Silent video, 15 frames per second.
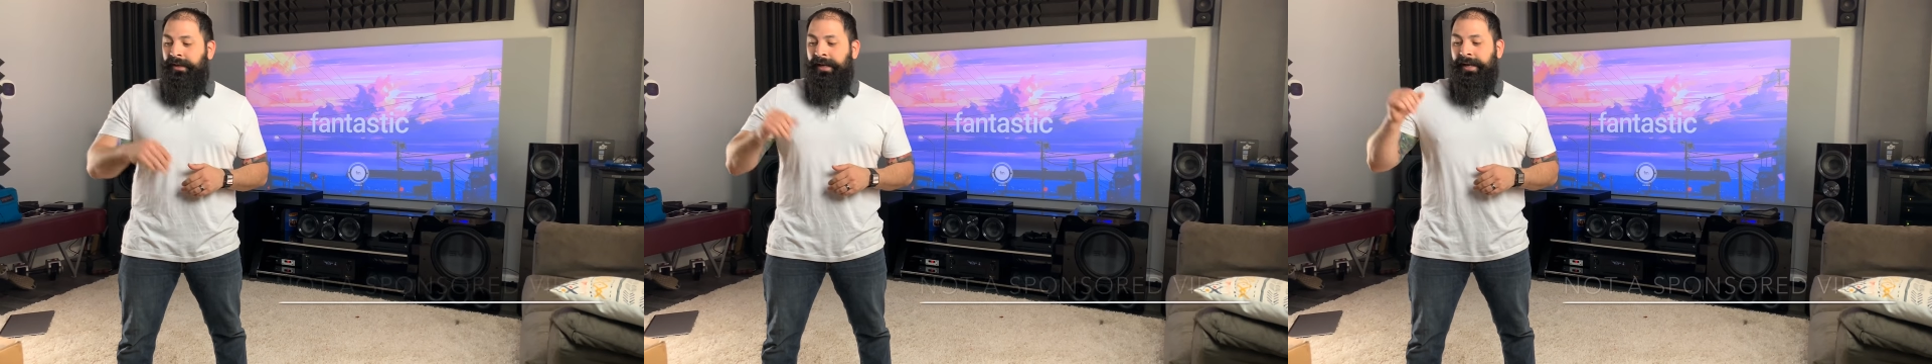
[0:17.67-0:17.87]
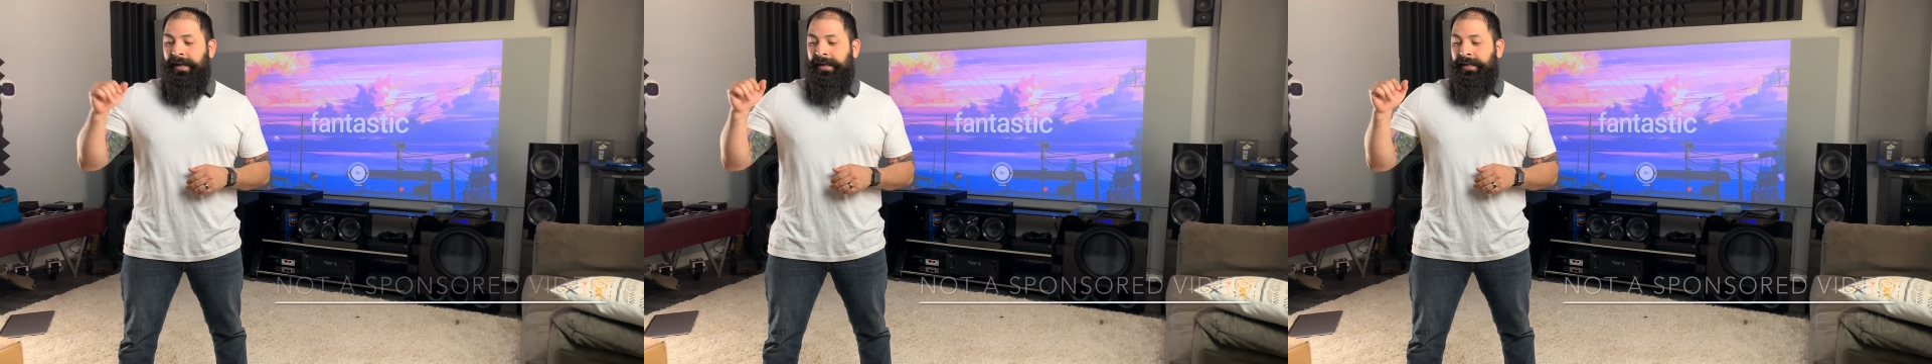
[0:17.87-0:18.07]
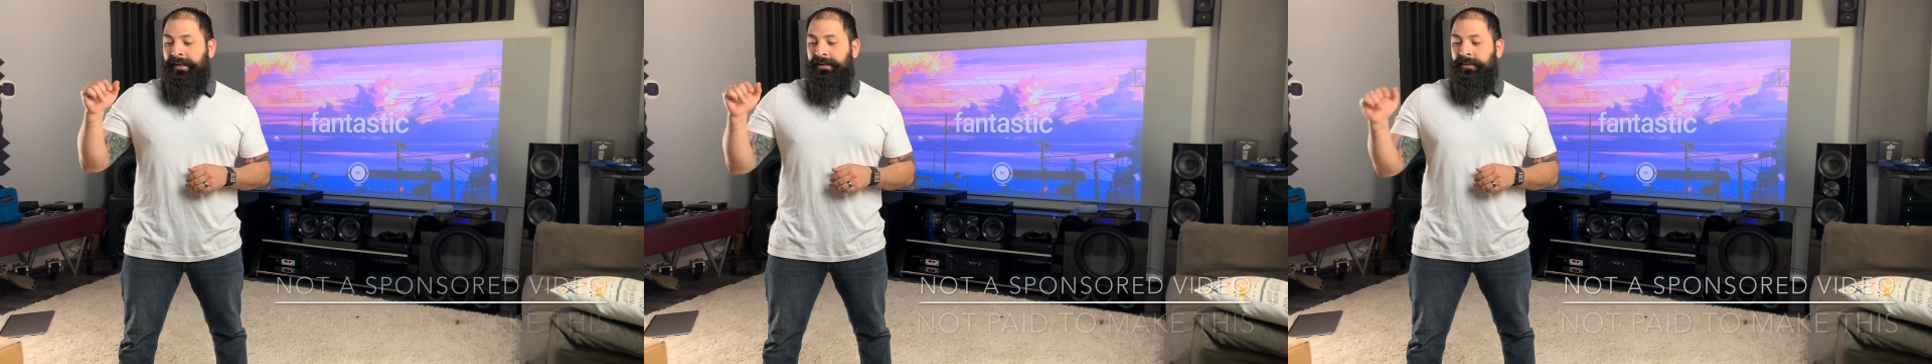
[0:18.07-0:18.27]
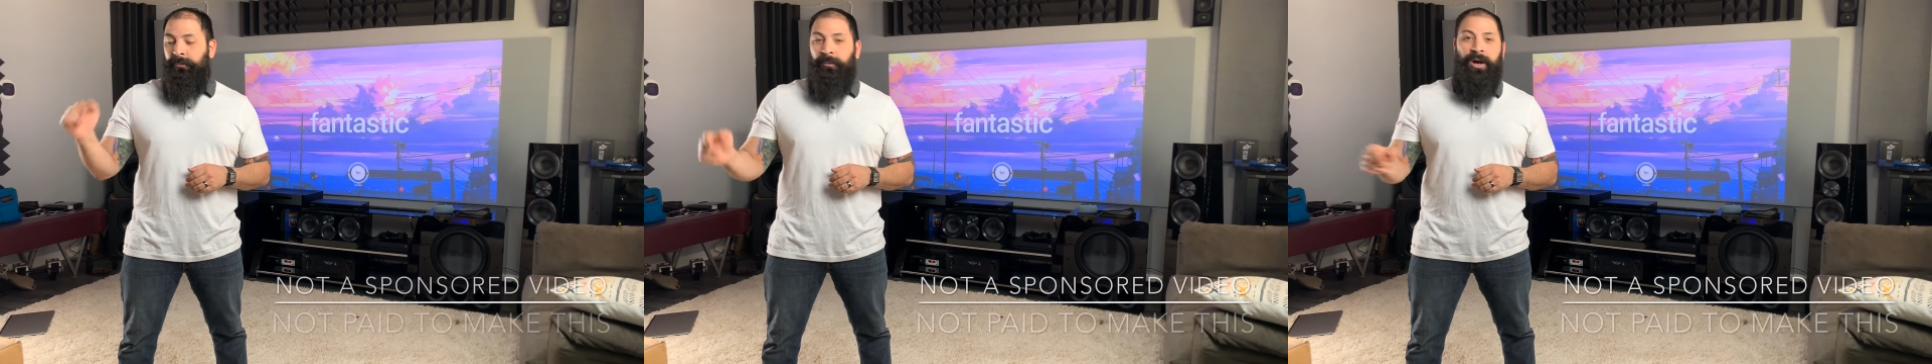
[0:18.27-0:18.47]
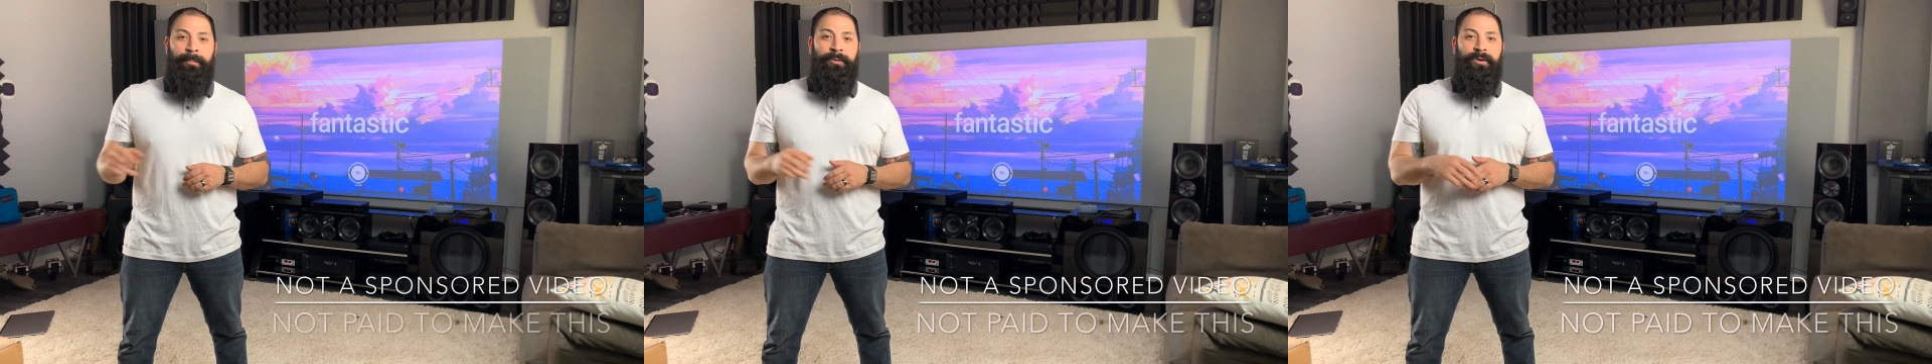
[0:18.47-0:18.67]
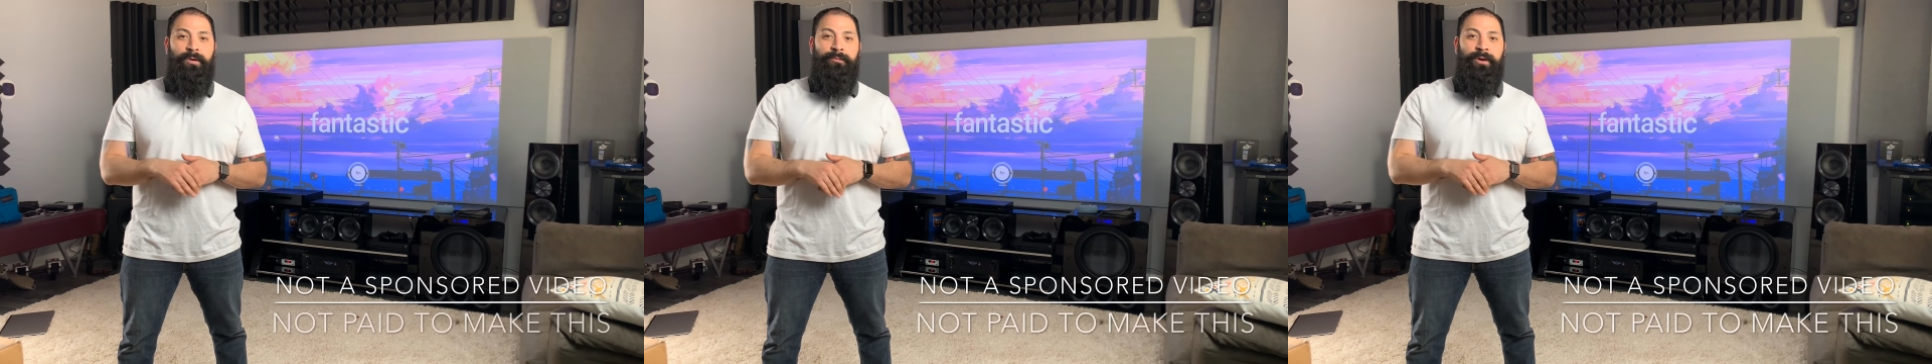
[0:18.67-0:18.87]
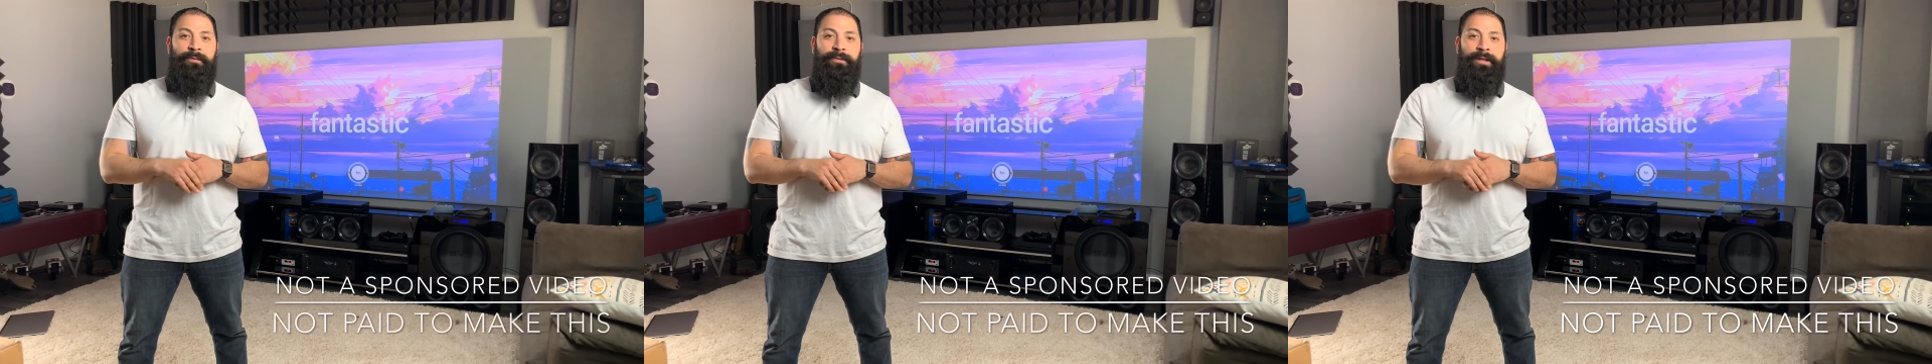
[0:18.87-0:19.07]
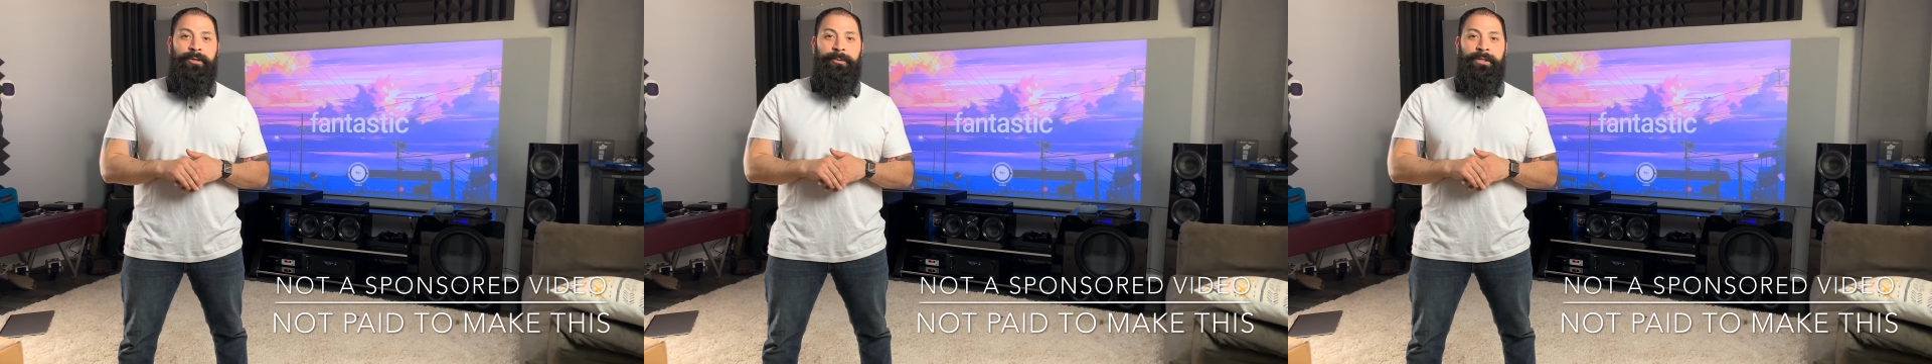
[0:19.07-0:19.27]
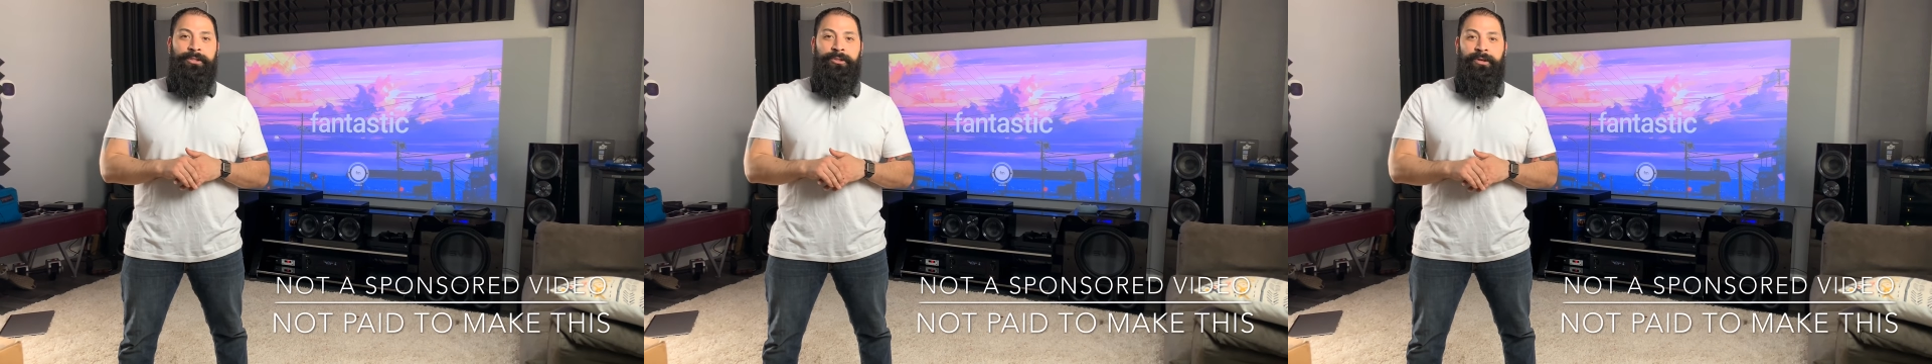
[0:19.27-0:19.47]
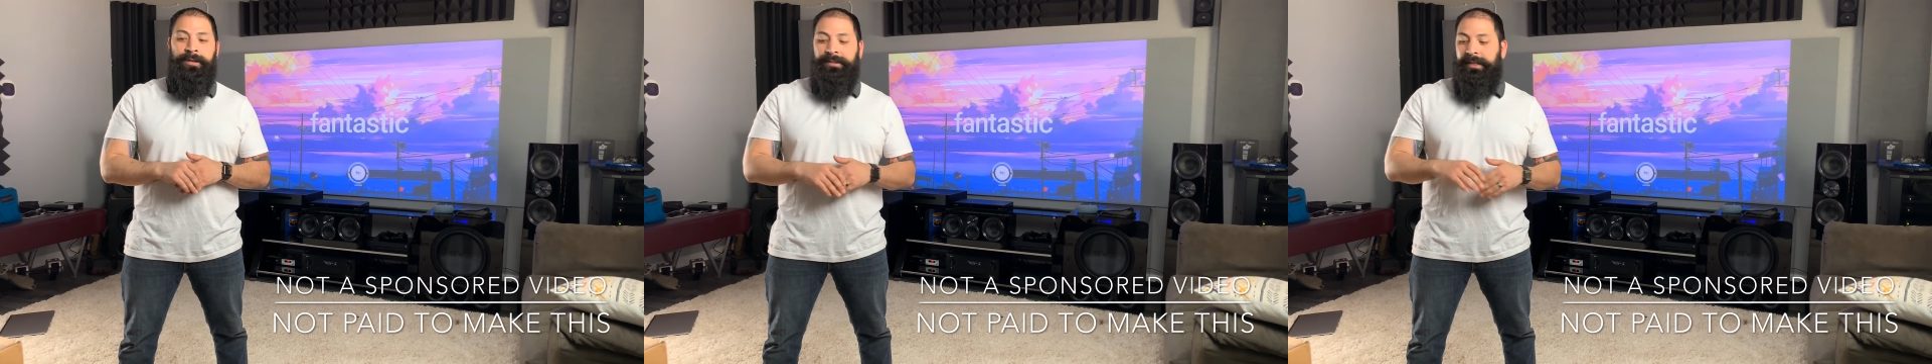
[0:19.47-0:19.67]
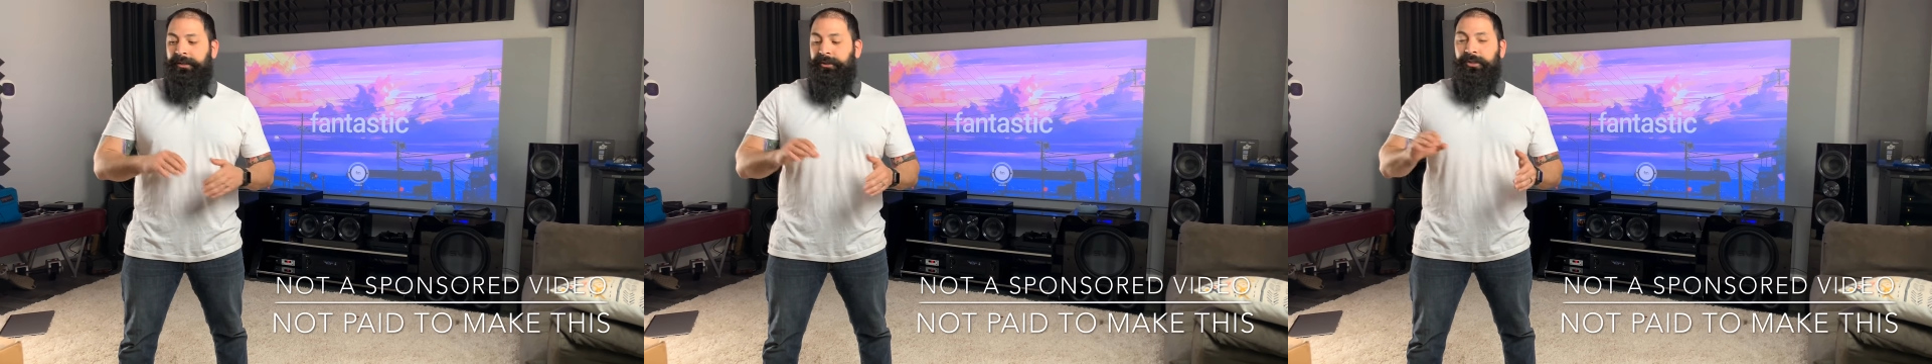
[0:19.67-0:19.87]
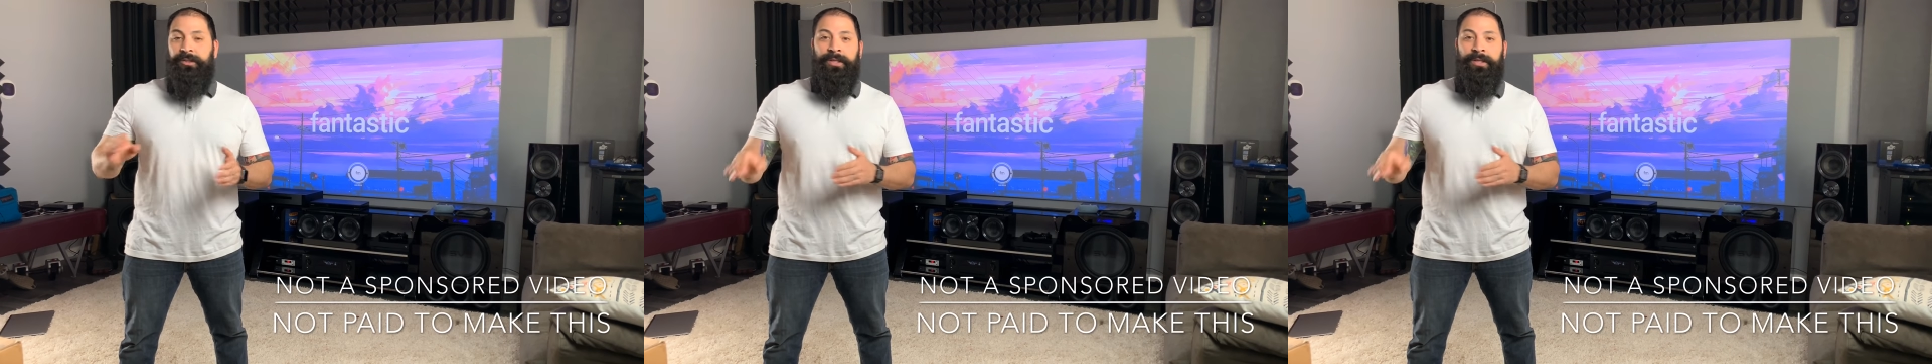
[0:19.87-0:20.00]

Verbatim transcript: and Robert over at Value Electronics actually